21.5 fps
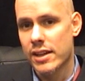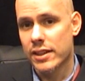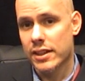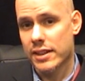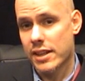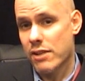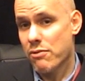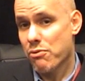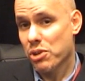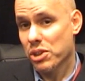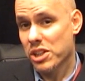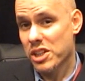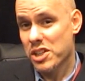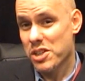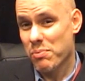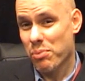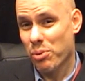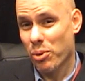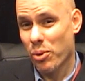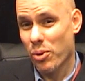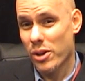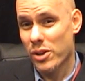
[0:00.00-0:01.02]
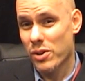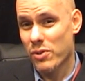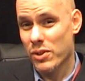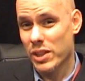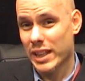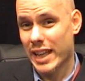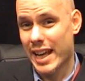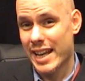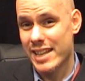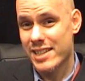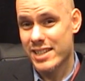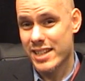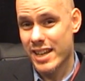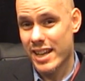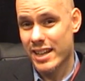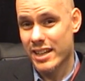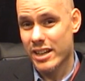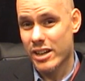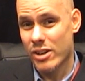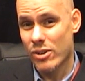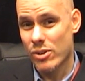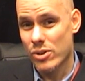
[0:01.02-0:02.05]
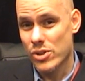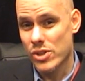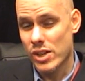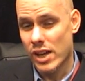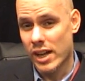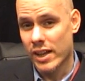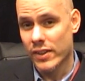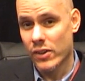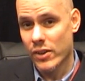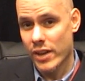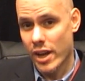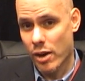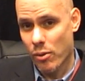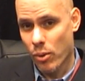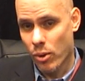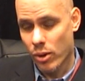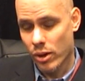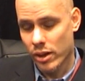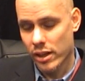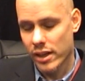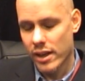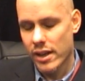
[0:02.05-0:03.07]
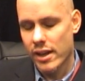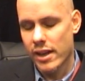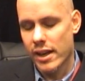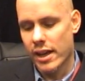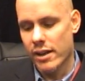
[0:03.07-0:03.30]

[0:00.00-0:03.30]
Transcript: that they've really deployed over the last 10 years on their network